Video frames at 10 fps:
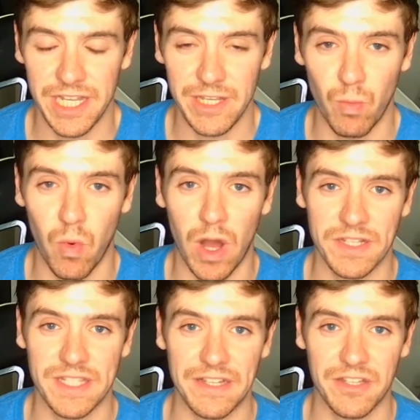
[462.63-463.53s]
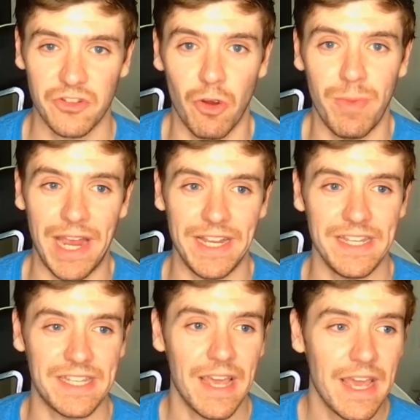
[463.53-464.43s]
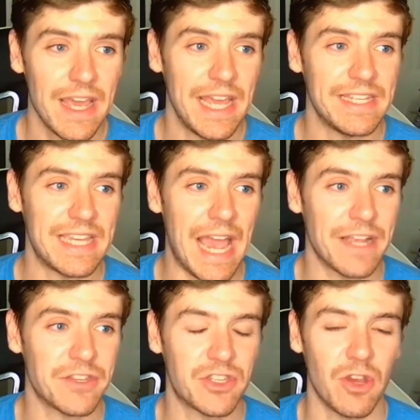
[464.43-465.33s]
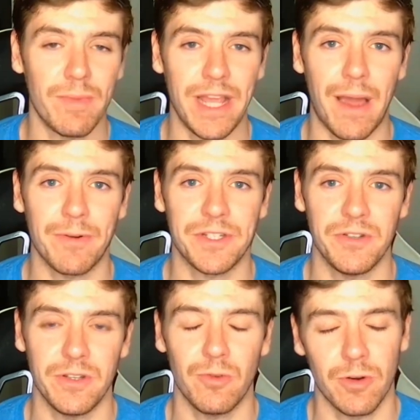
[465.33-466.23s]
He wants that so bad. He's had so many opportunities.